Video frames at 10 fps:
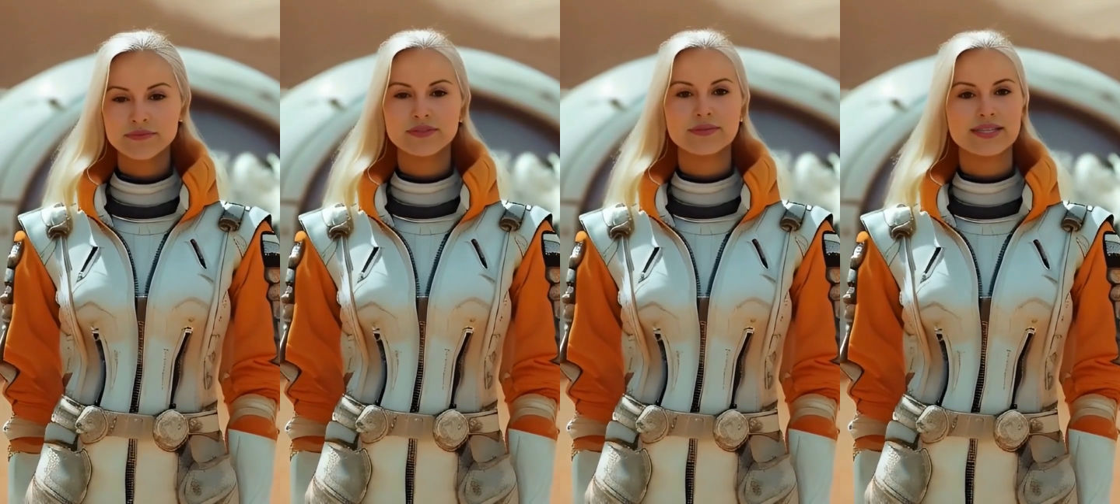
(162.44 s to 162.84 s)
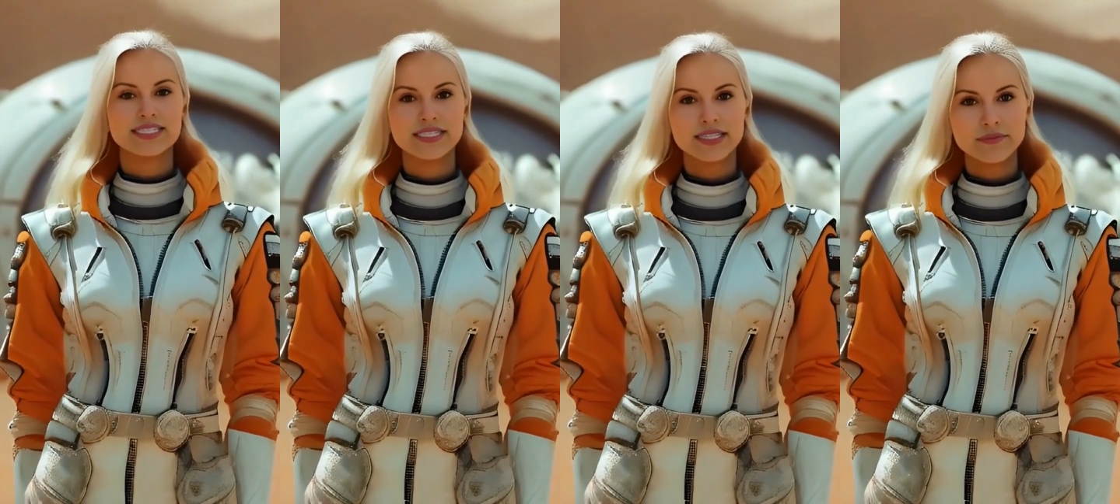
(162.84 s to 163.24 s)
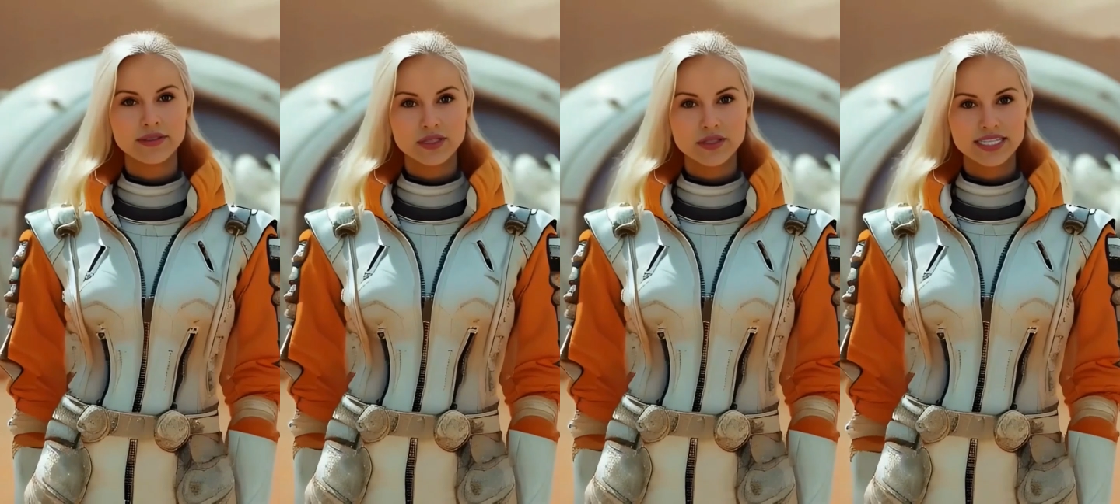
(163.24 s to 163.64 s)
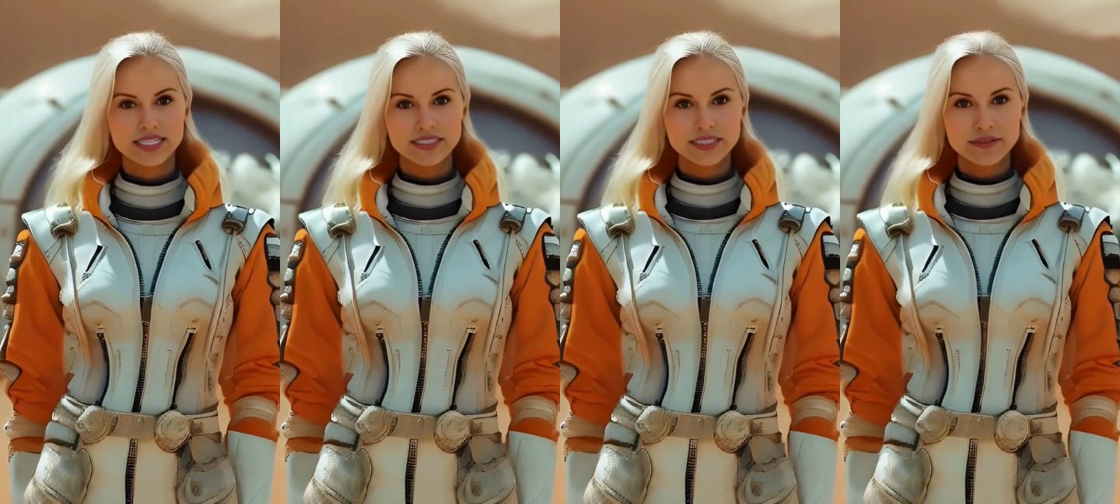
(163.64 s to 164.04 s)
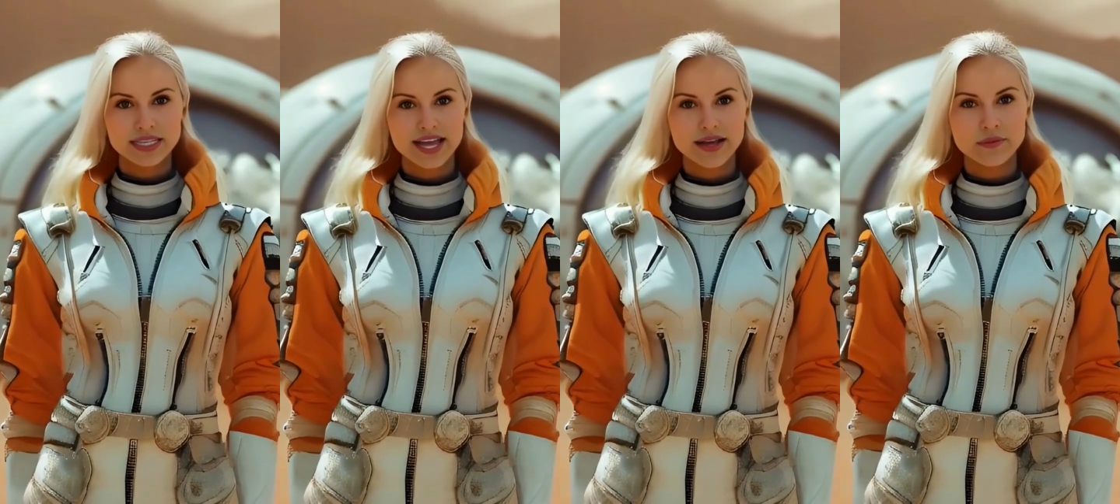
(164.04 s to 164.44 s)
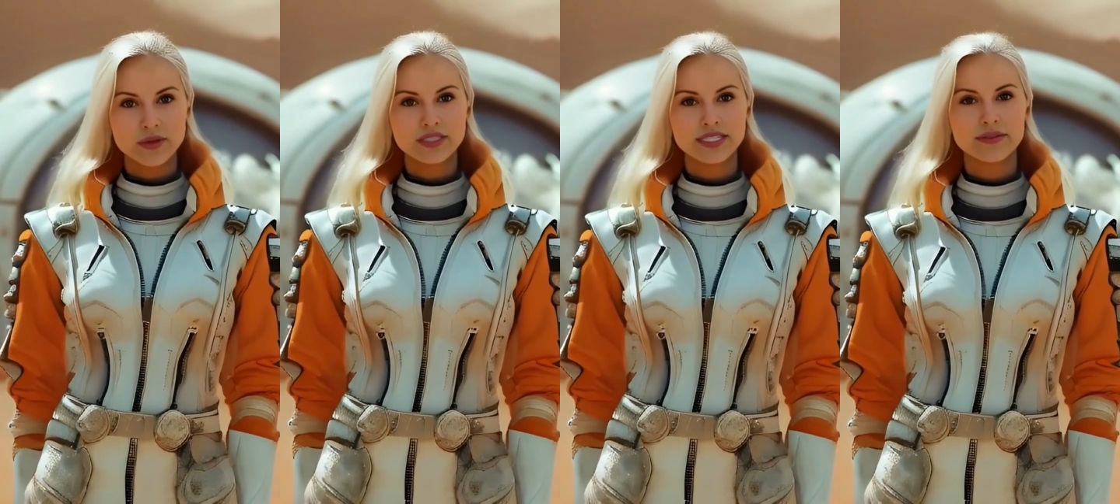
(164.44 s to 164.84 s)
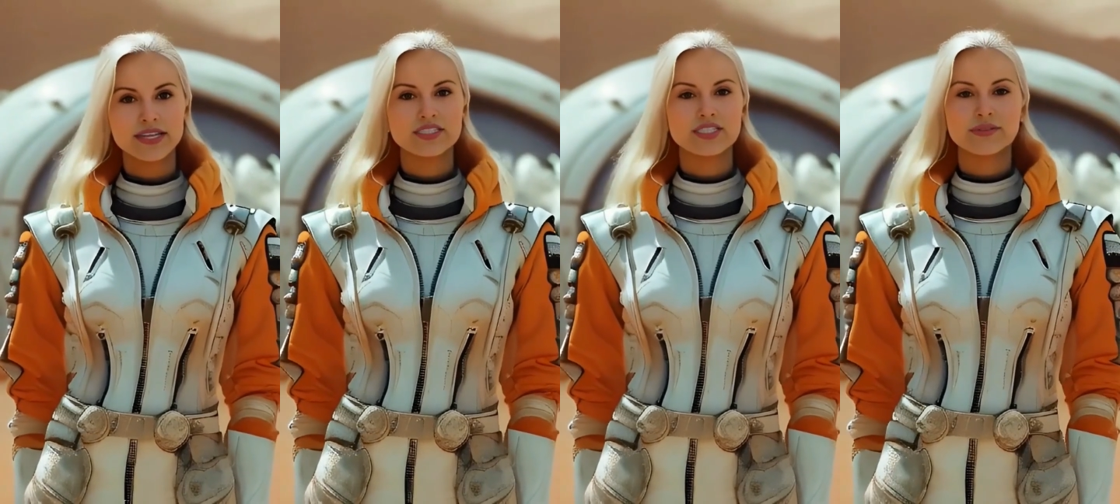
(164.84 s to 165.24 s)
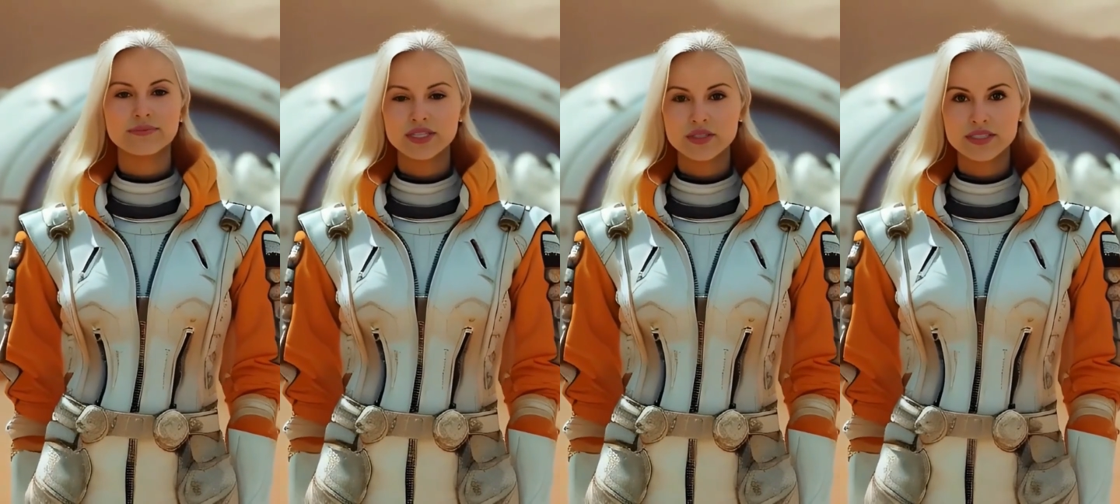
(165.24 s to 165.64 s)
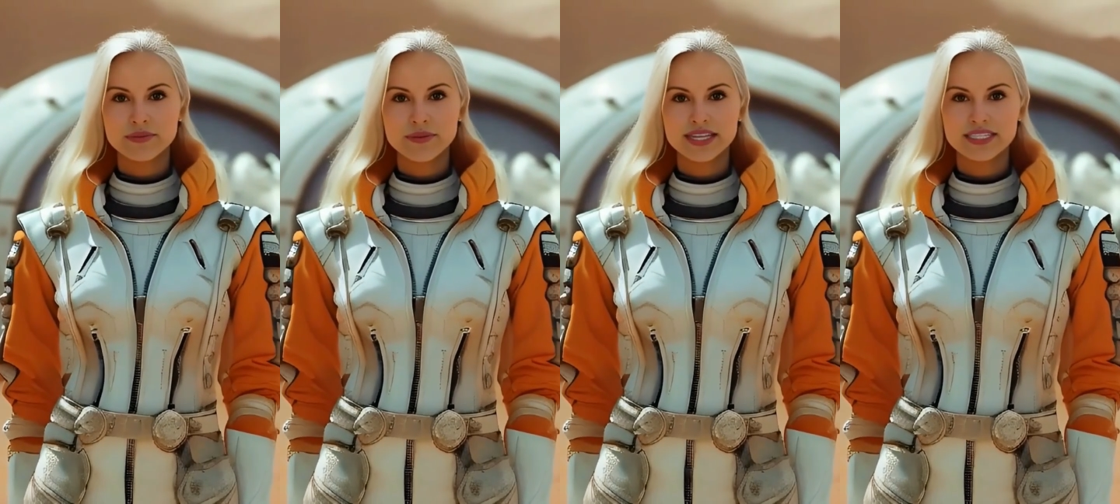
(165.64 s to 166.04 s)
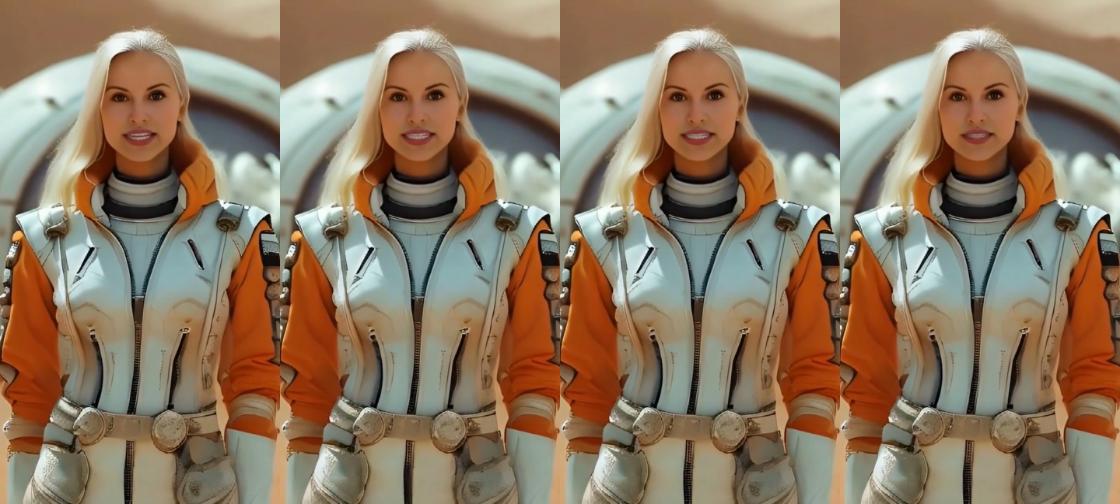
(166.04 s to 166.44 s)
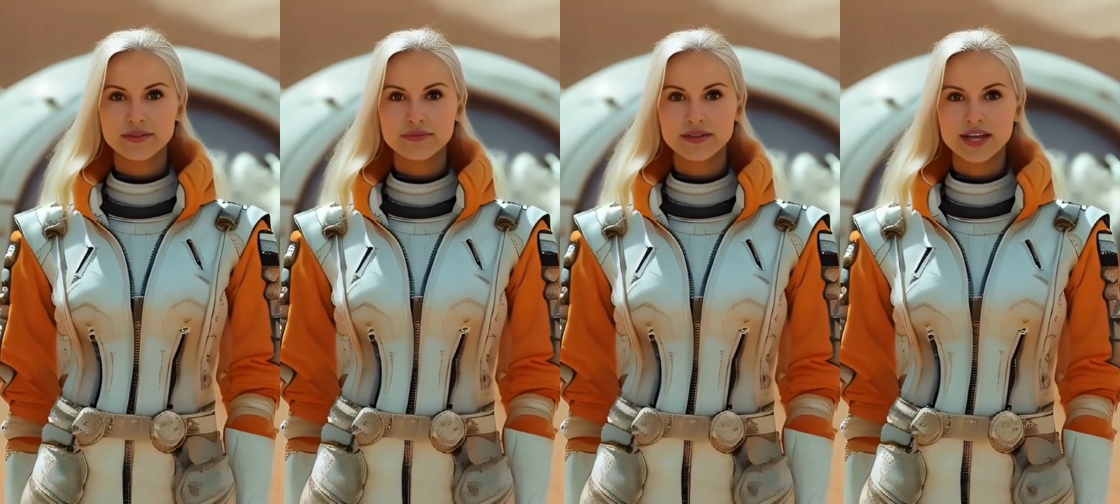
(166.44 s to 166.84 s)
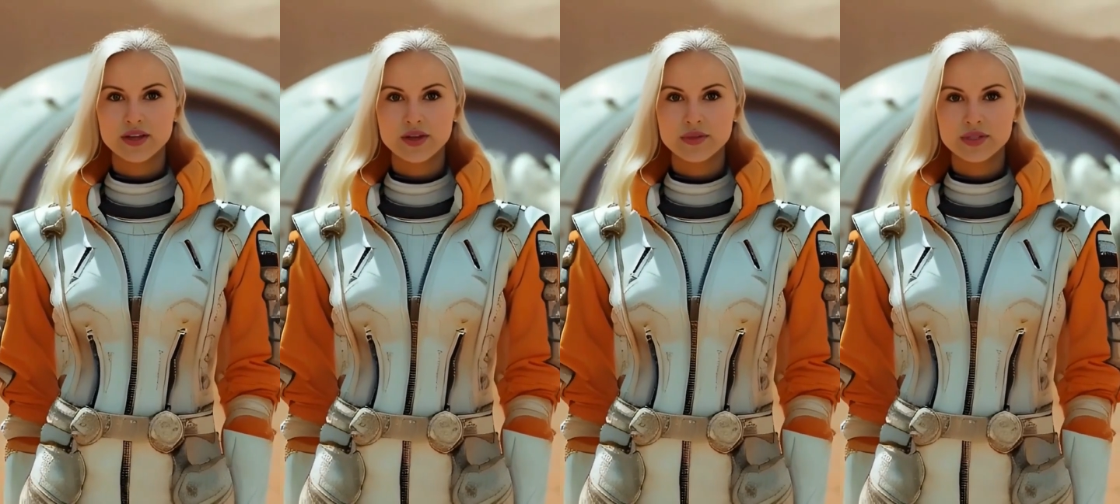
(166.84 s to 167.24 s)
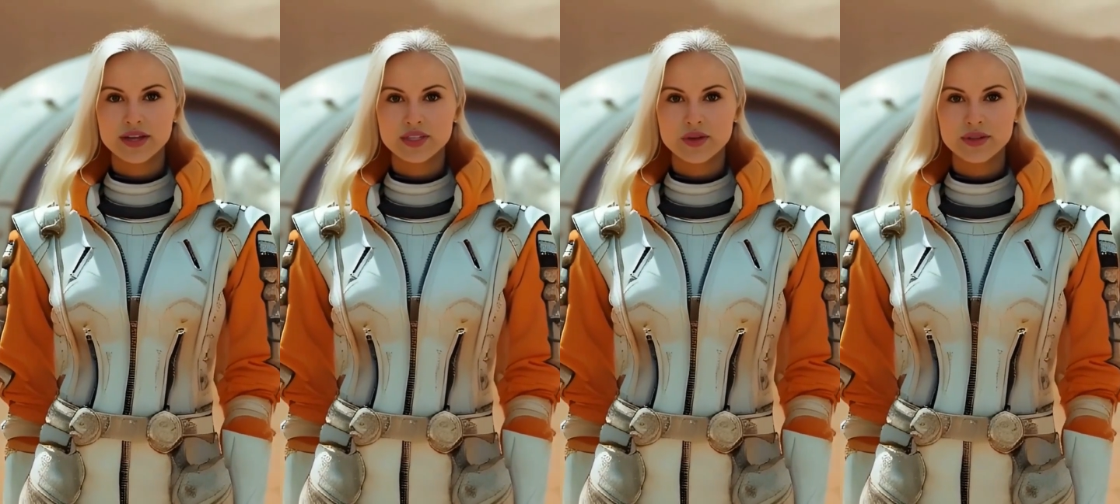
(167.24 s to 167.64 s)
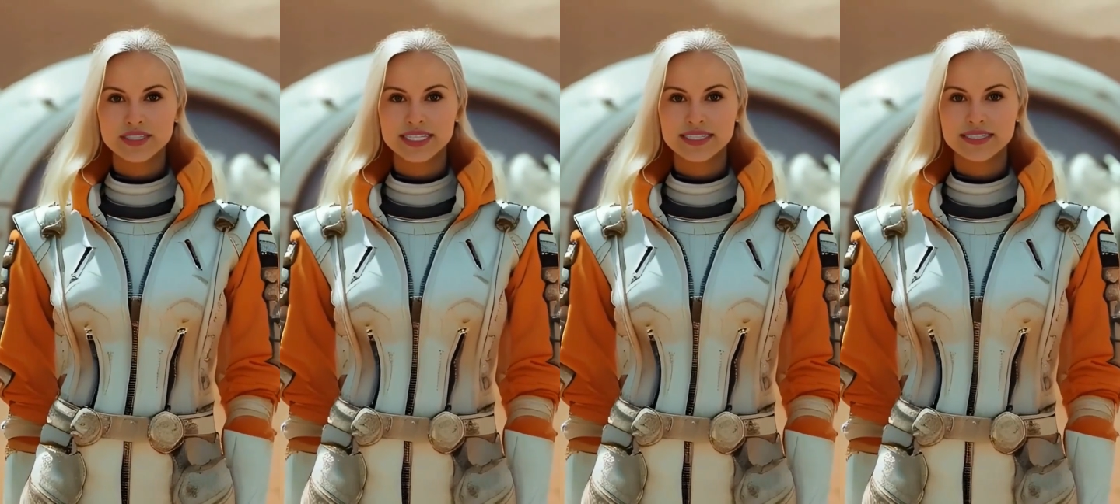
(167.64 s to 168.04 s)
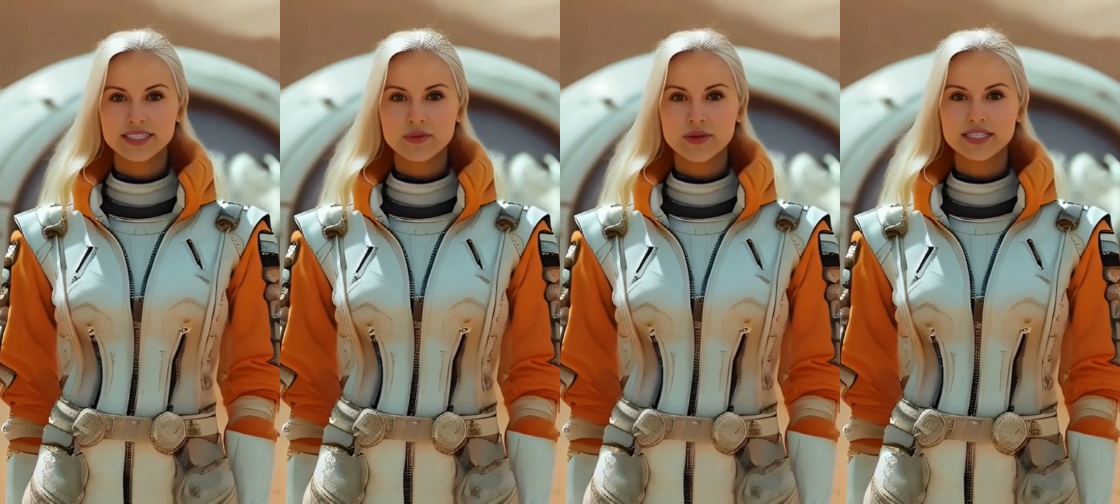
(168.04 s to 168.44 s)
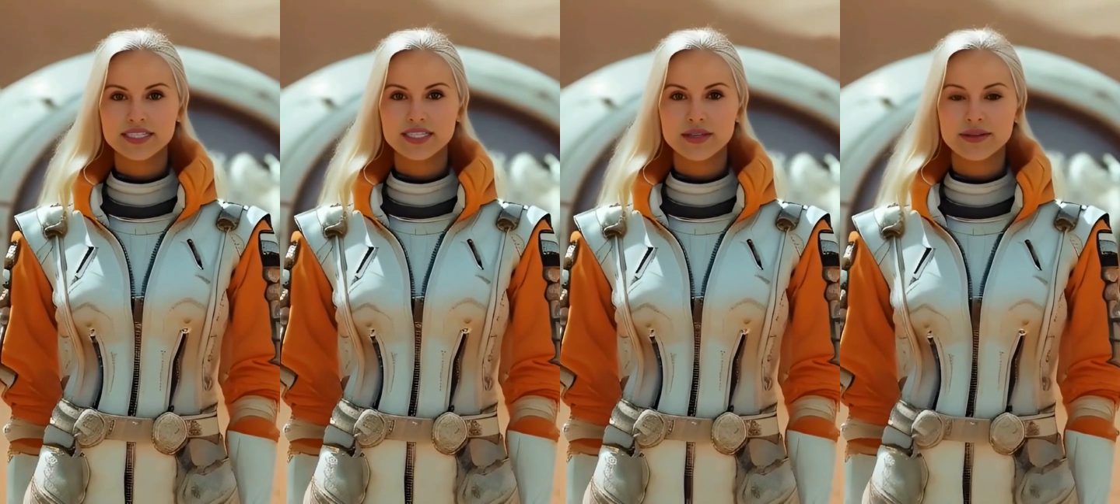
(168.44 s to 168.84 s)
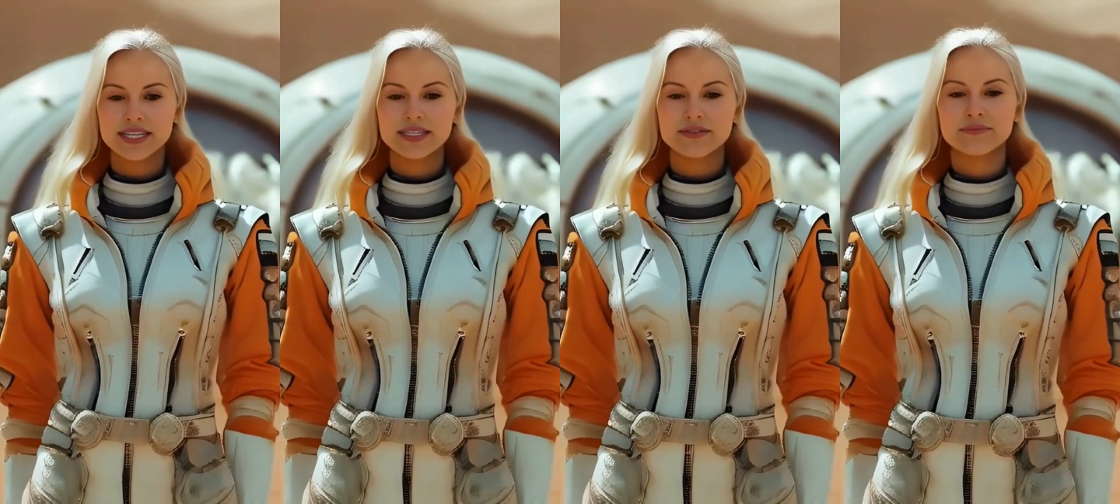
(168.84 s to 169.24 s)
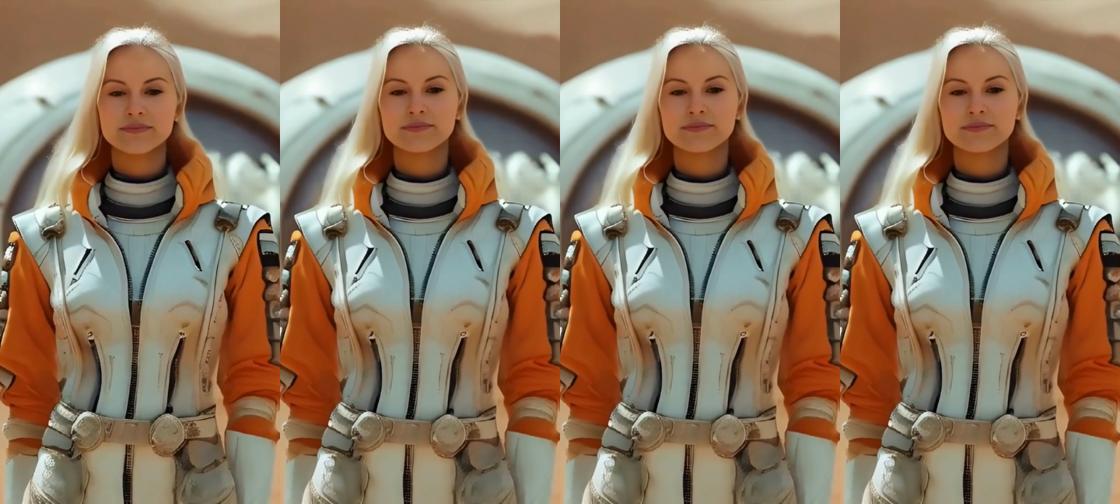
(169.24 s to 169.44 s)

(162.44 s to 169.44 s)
The media dubbed this release the cat box image, because of the pixelated, low-contrast quality that disappointed so many.